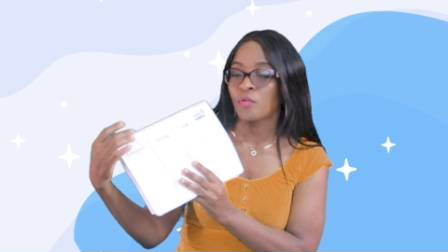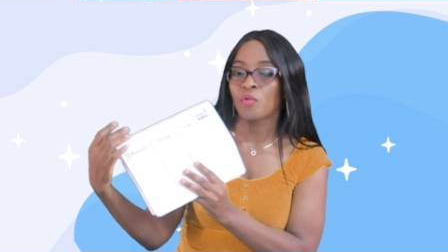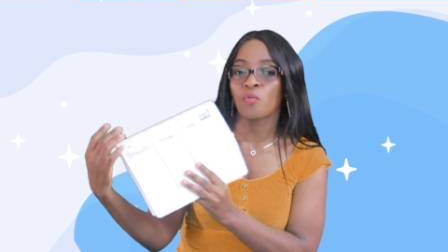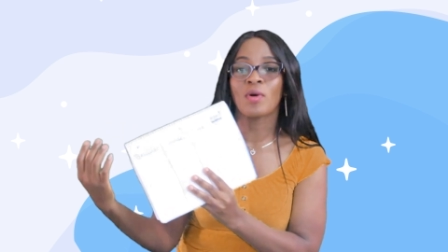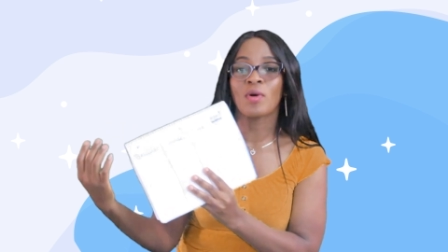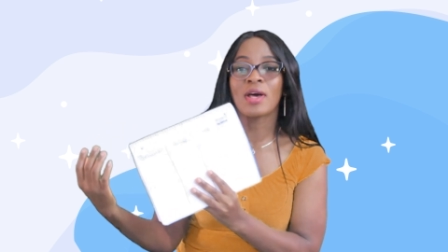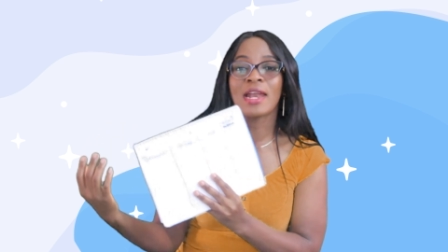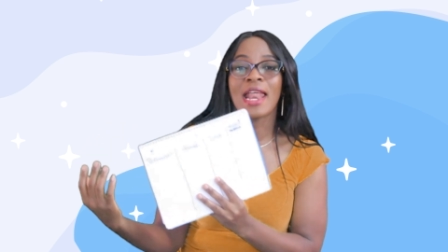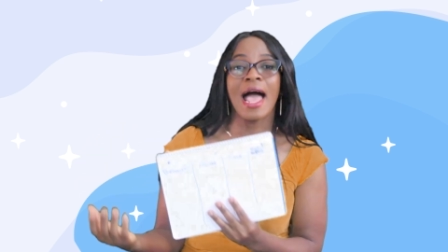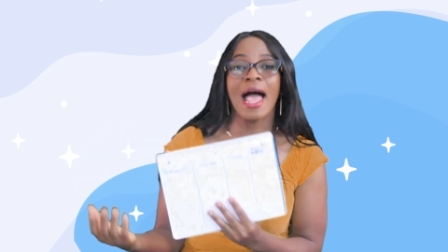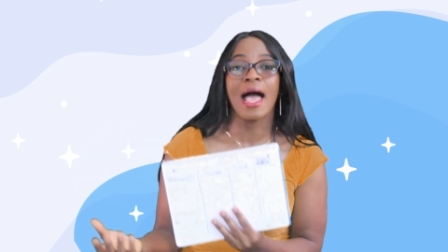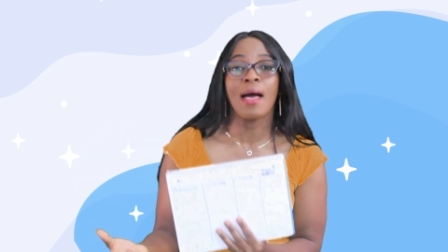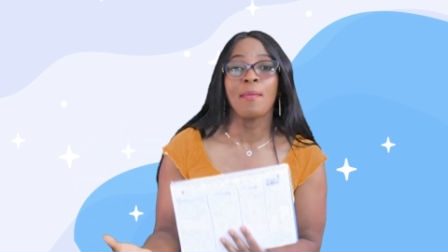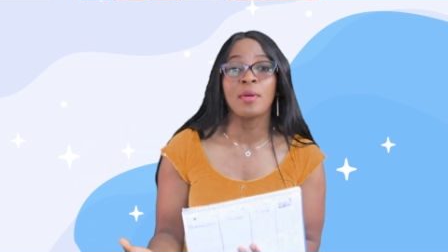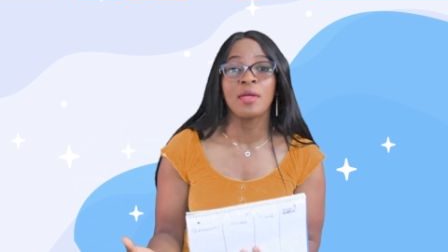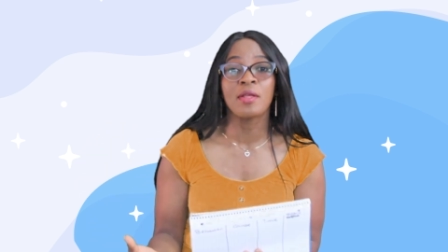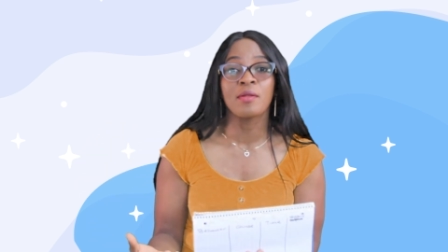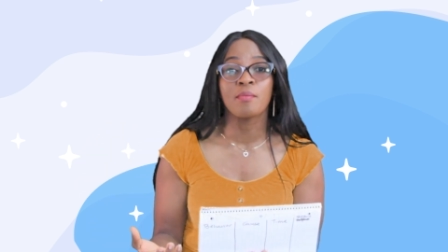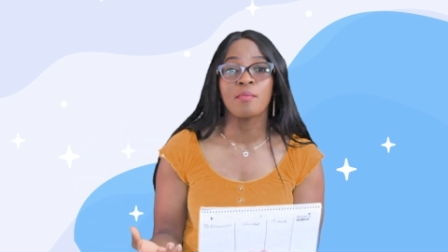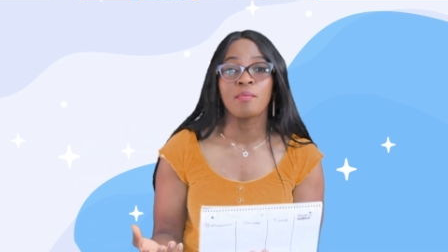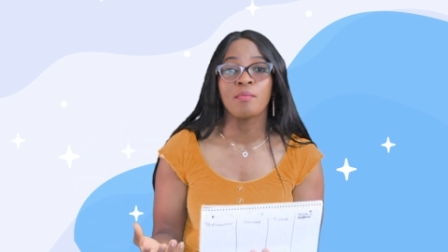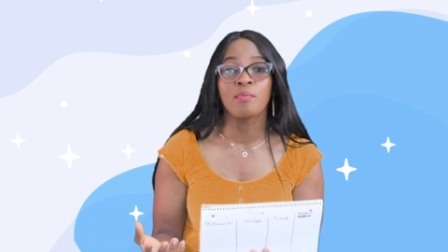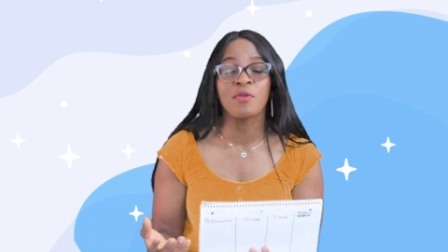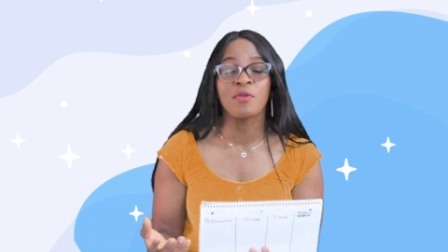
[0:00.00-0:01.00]
what
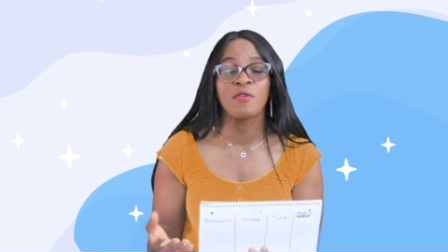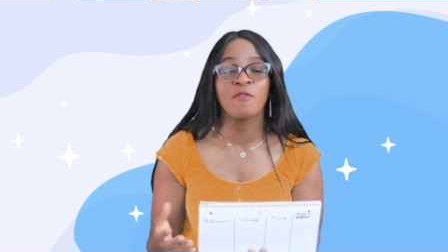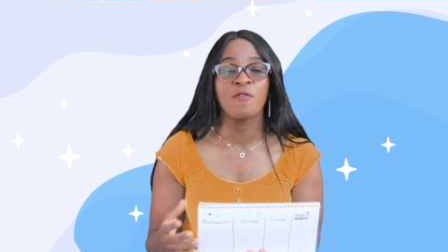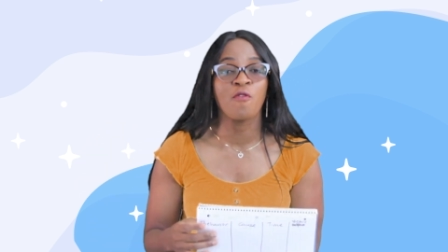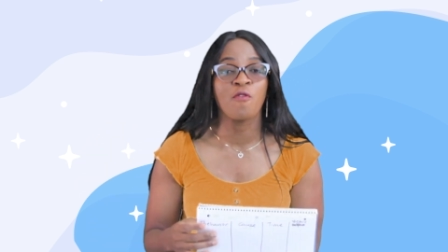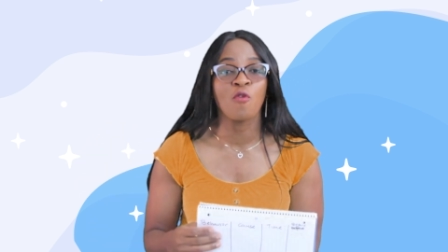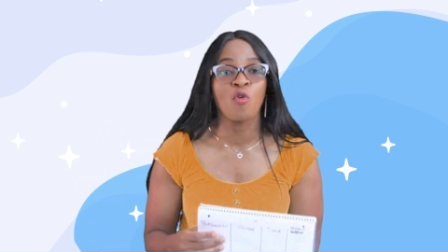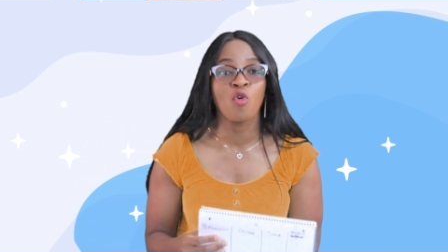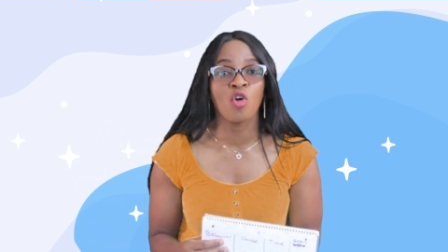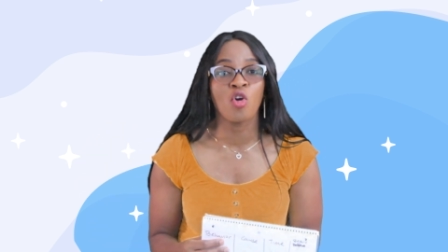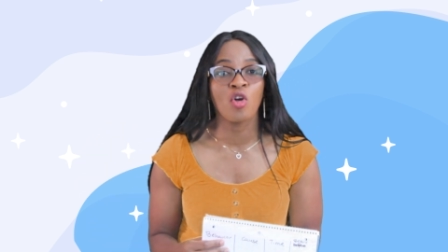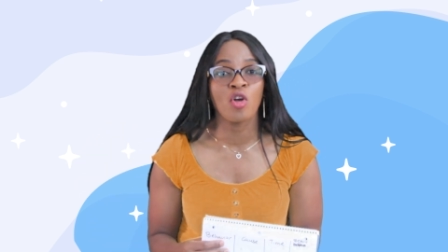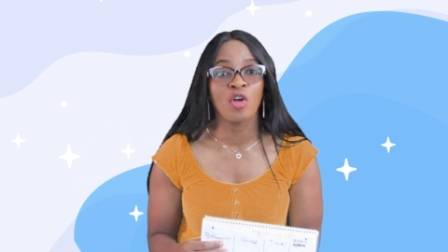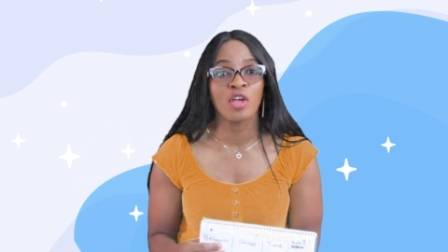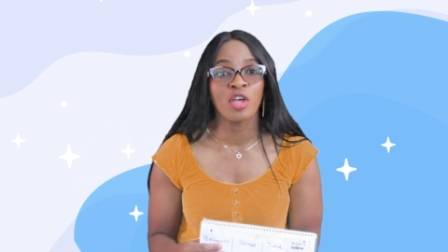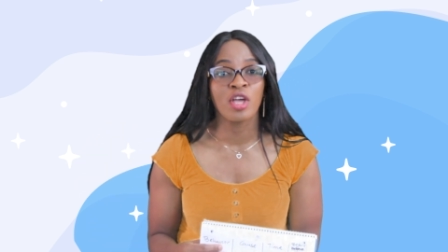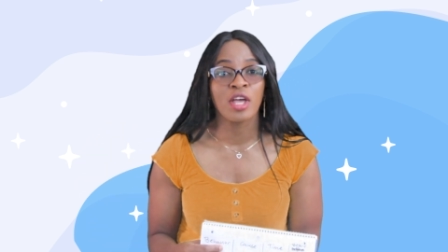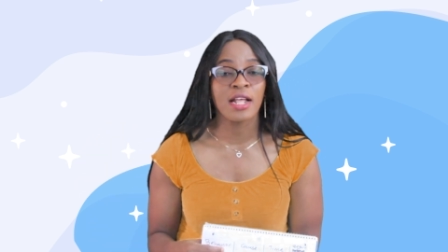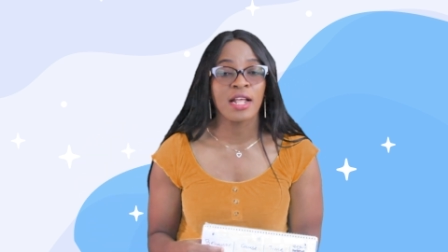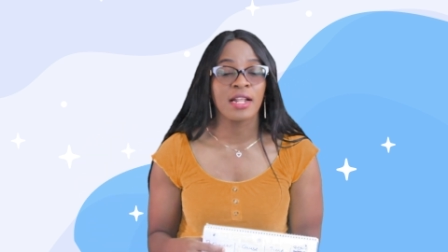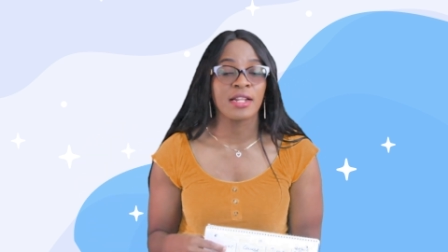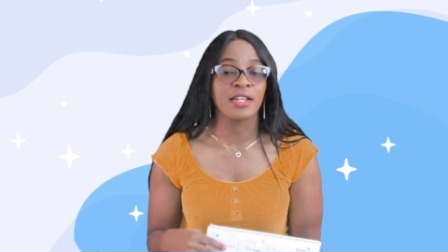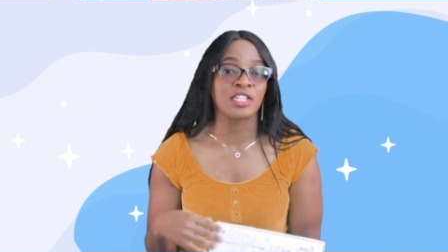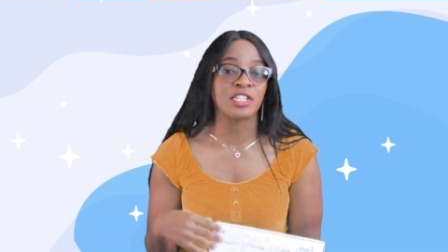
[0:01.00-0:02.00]
happened before
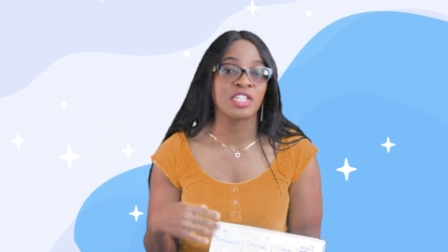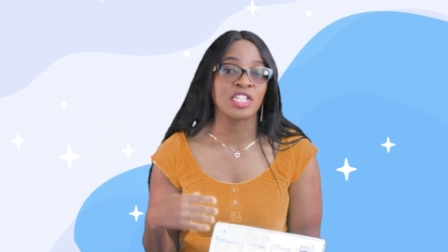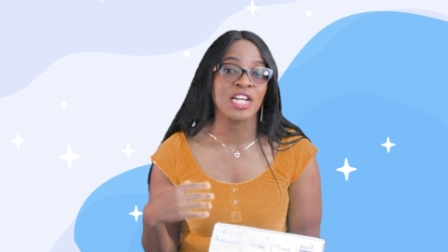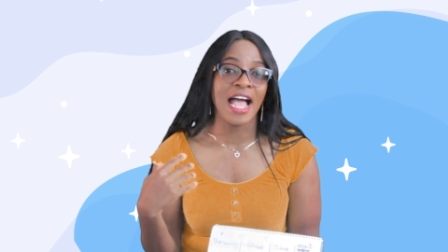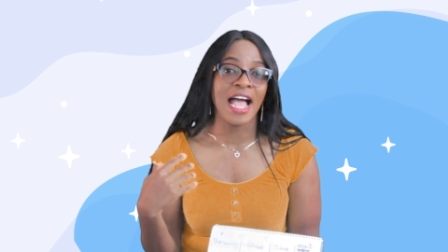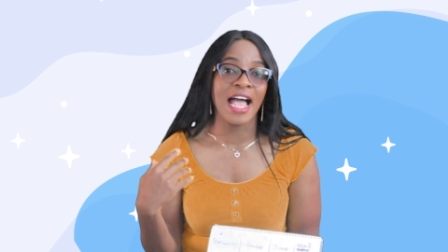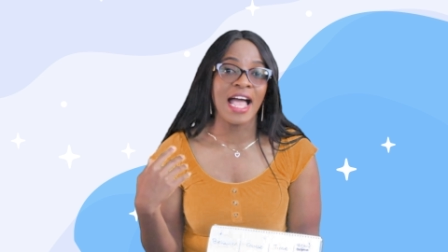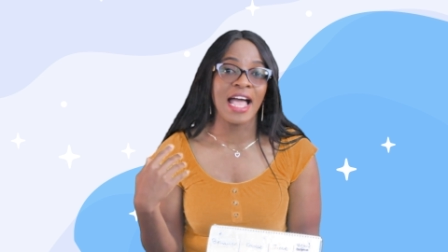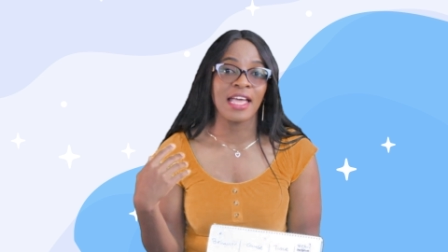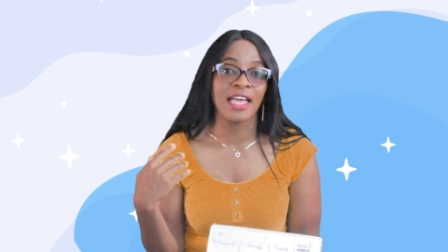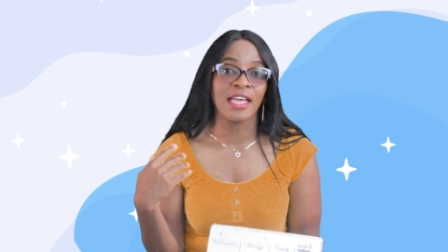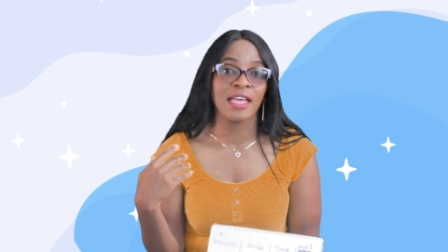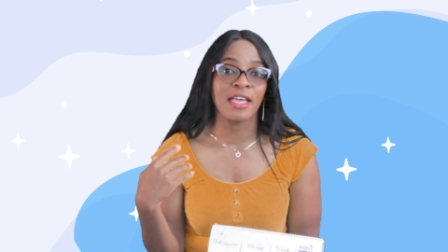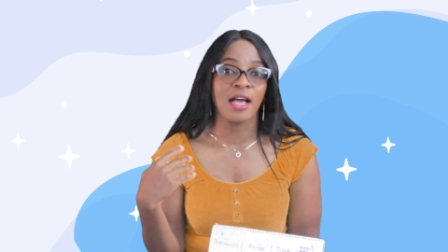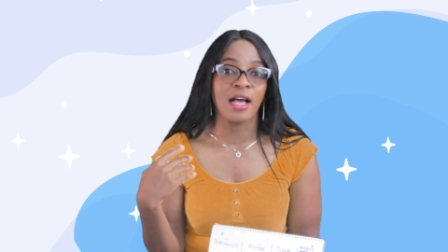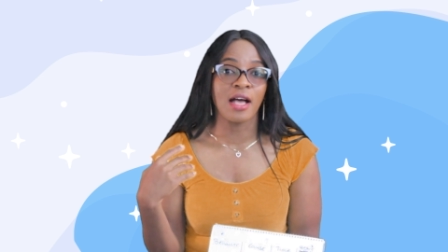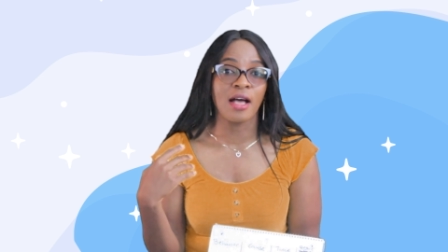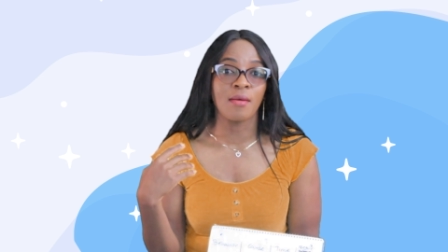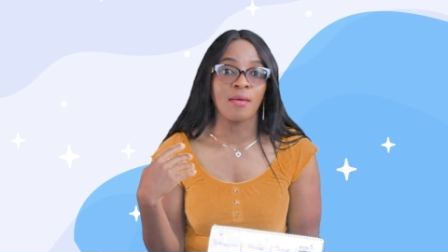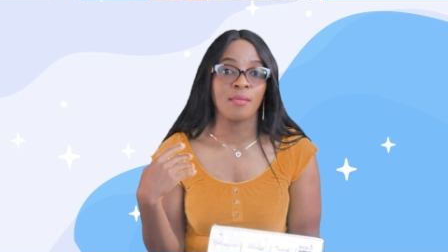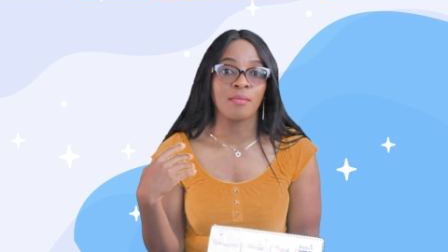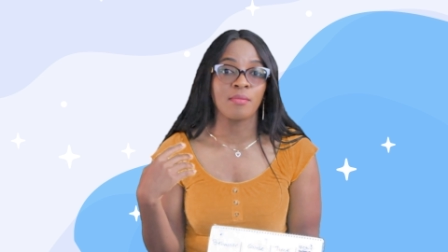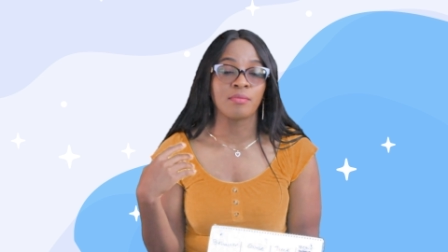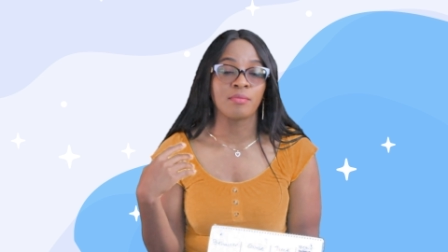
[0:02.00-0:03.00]
the
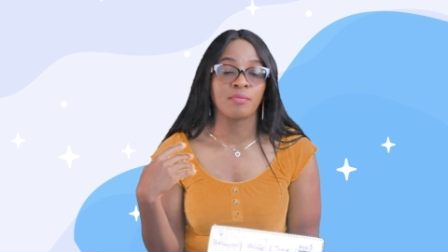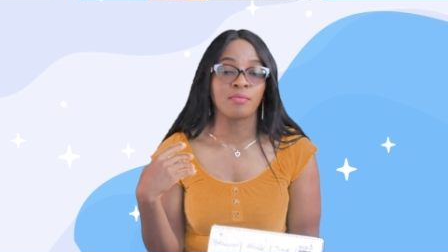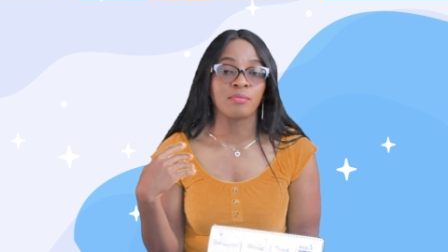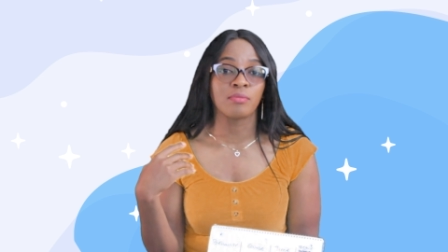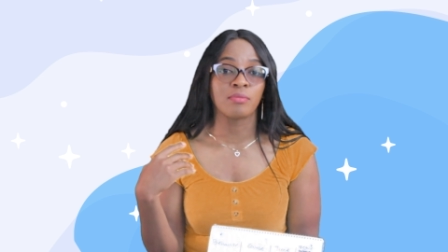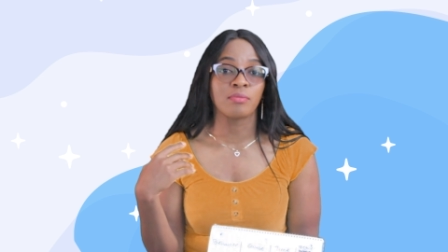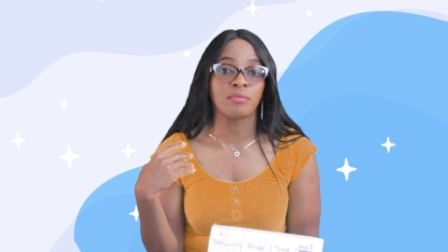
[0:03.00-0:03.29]
child